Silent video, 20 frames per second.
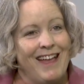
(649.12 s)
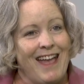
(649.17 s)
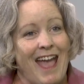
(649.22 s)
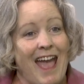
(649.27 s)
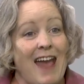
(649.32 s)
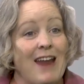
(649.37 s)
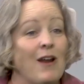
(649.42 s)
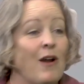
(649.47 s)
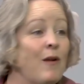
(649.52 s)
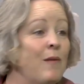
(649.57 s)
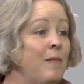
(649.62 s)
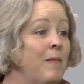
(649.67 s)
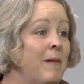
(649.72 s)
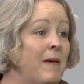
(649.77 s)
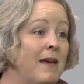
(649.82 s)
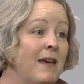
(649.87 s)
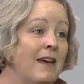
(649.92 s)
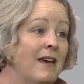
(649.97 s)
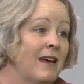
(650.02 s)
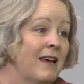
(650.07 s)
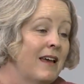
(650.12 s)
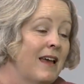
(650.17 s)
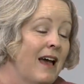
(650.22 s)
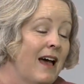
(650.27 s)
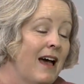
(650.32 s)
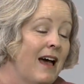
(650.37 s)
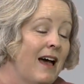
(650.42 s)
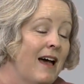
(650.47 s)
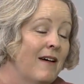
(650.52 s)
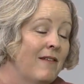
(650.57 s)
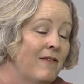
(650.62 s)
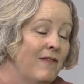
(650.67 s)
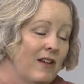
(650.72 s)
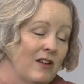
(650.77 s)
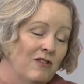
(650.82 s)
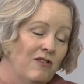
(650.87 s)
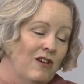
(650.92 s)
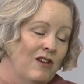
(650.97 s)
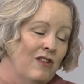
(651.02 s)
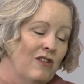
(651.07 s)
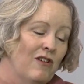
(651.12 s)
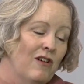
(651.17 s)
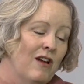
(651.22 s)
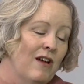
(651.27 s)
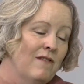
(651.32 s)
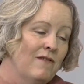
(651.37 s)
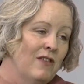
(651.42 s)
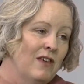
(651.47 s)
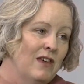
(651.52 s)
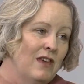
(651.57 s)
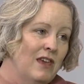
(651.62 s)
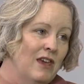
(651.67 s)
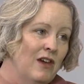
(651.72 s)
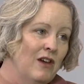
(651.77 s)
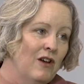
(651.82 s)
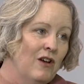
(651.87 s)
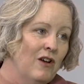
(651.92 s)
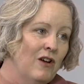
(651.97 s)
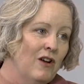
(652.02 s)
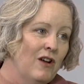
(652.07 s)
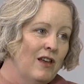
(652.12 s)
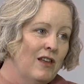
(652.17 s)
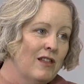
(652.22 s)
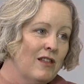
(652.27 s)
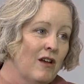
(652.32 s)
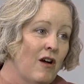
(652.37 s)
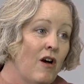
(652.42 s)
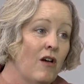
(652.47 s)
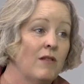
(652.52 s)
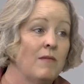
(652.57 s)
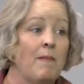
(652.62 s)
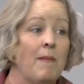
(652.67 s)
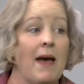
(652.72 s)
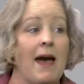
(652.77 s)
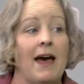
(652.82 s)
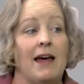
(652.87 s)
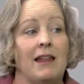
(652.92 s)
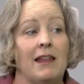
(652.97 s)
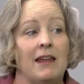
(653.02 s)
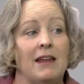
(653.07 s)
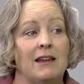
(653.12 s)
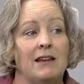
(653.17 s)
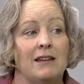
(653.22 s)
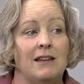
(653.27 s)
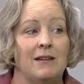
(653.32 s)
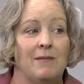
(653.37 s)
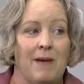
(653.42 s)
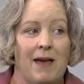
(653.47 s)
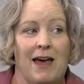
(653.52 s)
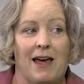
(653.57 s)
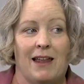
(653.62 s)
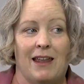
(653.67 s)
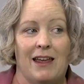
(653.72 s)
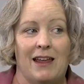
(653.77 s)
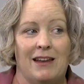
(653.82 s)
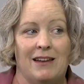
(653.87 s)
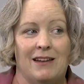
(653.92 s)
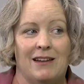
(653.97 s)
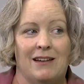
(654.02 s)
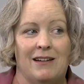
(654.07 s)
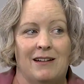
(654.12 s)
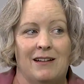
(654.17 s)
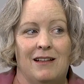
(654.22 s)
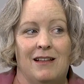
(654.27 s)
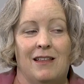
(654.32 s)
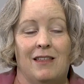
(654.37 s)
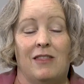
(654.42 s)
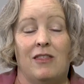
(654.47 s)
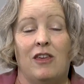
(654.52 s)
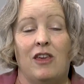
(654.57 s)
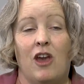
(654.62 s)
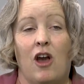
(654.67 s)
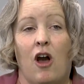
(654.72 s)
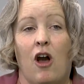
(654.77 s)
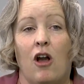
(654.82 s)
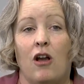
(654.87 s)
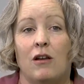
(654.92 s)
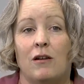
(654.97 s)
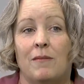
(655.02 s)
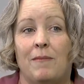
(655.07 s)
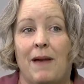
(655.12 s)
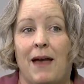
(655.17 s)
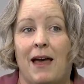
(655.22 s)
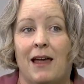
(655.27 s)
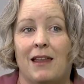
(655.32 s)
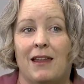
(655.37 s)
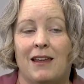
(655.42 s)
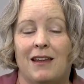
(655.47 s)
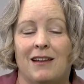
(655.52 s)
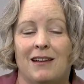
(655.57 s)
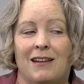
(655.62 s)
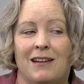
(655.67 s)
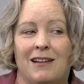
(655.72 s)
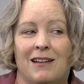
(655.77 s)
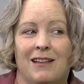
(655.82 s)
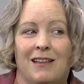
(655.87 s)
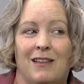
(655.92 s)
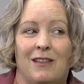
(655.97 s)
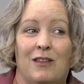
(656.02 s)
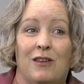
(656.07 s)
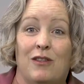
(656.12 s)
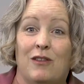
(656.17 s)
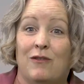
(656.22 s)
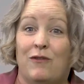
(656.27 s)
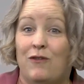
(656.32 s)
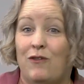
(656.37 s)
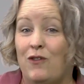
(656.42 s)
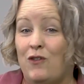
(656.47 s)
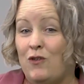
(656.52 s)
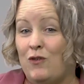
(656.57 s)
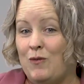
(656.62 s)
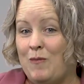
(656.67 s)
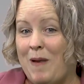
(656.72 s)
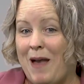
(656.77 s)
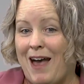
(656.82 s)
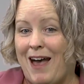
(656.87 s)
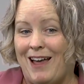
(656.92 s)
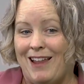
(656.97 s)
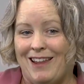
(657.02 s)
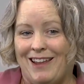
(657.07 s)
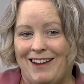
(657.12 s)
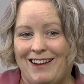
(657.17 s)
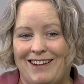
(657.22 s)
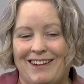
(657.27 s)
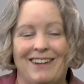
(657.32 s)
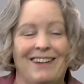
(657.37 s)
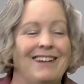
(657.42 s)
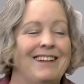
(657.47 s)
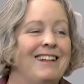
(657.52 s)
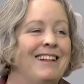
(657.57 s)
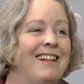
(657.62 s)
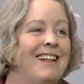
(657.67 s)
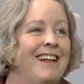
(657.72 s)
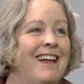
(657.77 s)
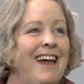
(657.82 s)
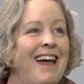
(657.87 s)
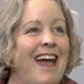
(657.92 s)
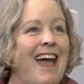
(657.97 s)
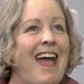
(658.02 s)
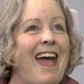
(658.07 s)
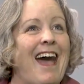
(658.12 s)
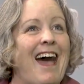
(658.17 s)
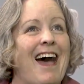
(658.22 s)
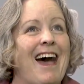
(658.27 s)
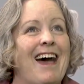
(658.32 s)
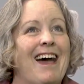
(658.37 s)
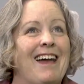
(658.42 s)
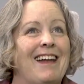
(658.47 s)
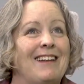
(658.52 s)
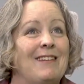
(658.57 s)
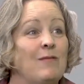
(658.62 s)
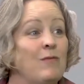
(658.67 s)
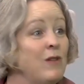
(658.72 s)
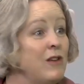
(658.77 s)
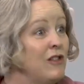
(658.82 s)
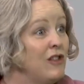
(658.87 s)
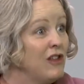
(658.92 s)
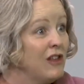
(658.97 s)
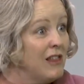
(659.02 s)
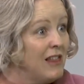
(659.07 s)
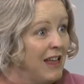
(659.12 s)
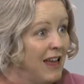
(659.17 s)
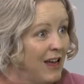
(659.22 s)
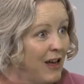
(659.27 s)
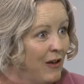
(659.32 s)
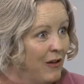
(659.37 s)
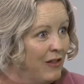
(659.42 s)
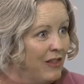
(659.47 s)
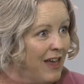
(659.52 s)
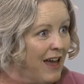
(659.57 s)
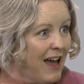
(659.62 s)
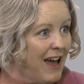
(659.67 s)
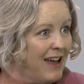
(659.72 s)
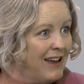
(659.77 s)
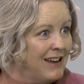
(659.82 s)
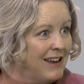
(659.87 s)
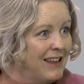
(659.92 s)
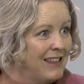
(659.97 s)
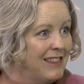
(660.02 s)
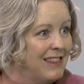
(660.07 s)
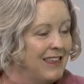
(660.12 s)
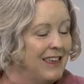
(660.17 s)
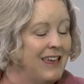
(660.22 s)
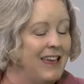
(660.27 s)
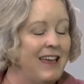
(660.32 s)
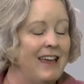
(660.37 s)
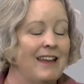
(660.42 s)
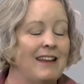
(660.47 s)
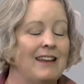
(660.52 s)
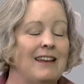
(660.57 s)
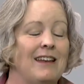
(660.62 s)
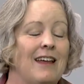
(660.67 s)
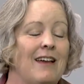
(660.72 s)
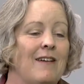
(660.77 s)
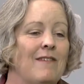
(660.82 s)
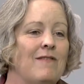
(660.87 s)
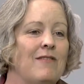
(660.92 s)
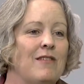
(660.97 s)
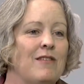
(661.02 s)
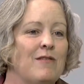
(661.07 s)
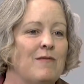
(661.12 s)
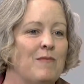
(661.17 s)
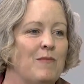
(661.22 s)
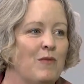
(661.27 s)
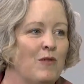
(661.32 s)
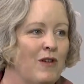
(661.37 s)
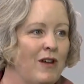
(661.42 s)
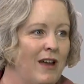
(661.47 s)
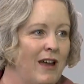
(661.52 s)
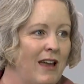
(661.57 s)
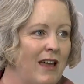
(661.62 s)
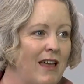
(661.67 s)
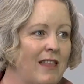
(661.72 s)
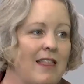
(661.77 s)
And our big fundraiser of the year is called Palette to Palette, the art palette to the food palette. And we just held that at the end of spring.